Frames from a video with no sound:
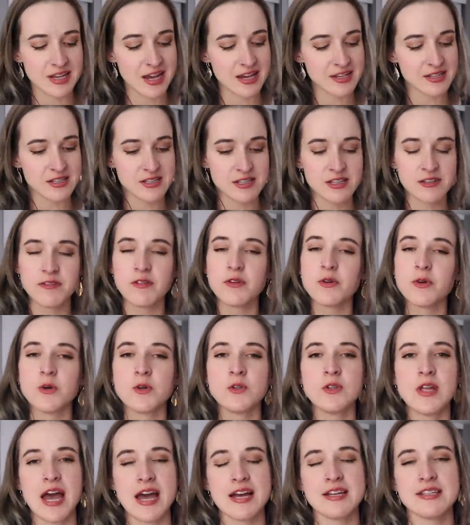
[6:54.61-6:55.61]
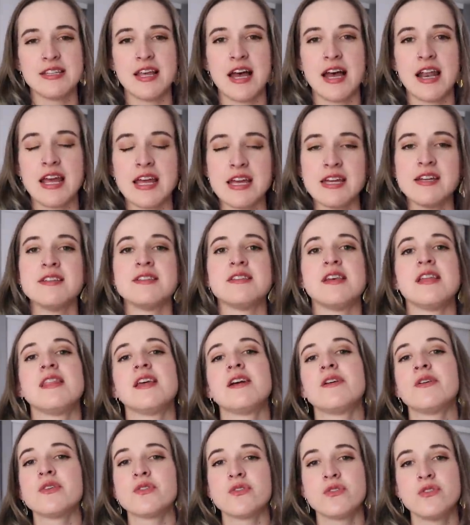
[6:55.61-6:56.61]
as difficult as that is, and
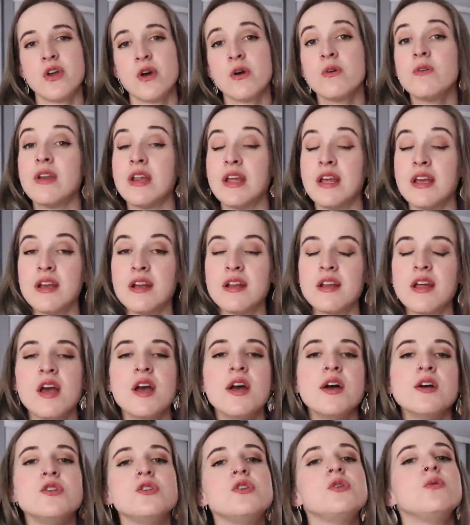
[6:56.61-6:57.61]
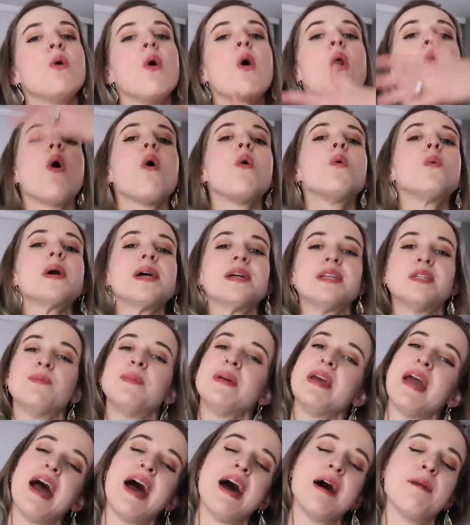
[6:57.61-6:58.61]
there is no need to always
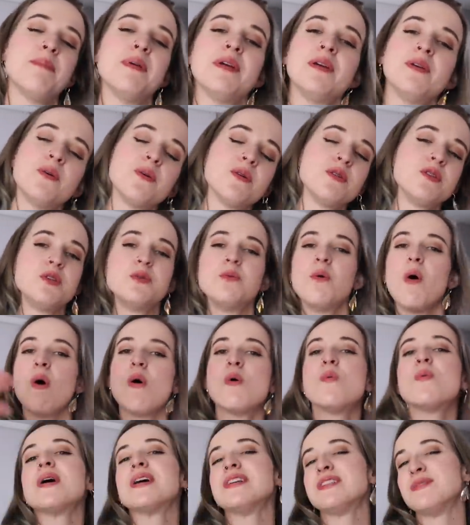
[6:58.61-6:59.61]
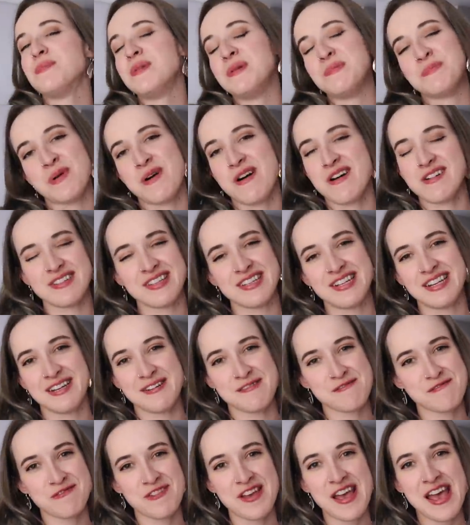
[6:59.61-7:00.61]
be happy or to always be
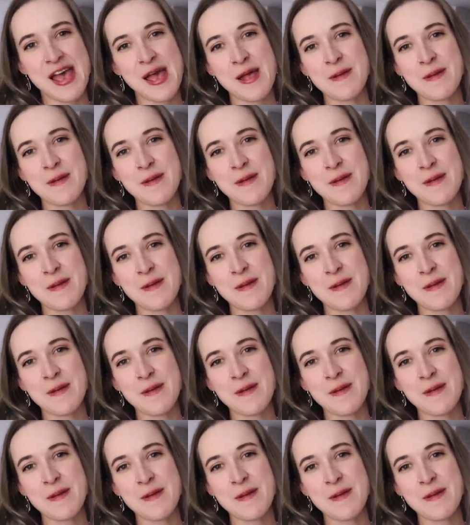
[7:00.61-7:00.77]
positive.